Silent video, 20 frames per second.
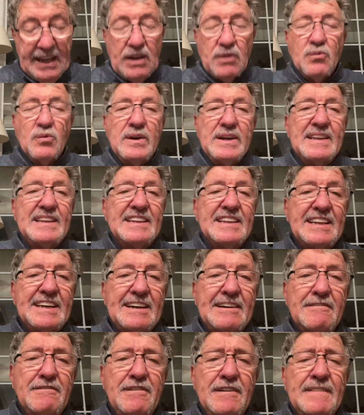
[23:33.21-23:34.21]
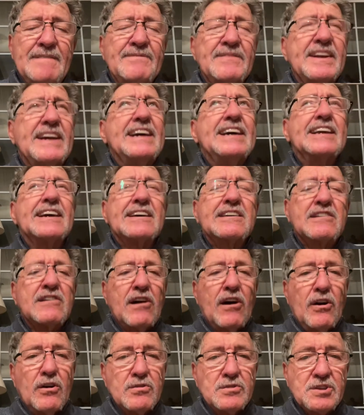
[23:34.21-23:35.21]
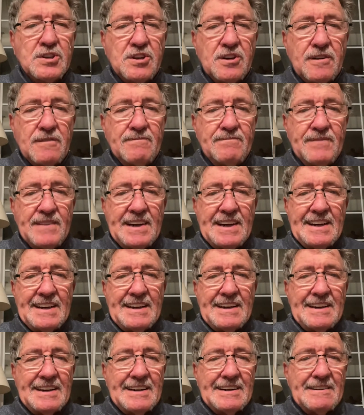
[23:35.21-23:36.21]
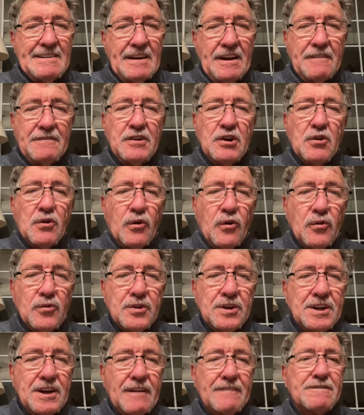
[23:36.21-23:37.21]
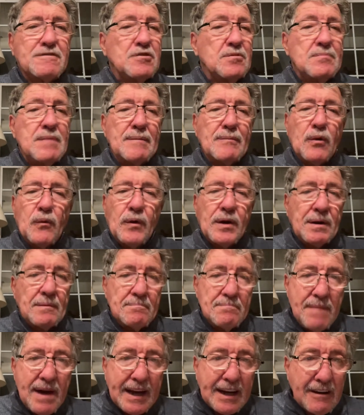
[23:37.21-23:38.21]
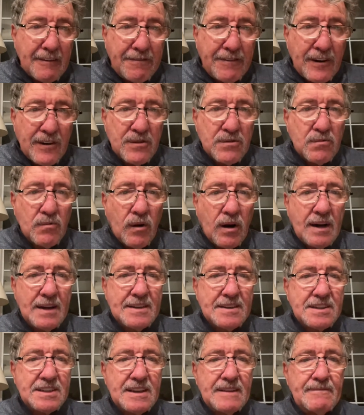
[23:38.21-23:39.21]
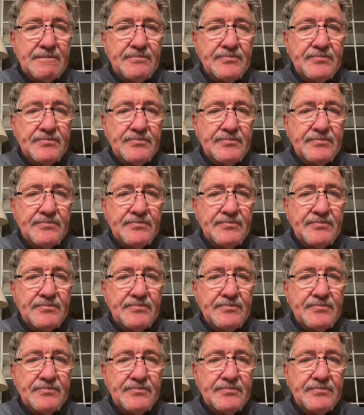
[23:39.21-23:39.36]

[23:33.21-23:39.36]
We live in a culture, uh, if you're old enough to remember what a megaphone was,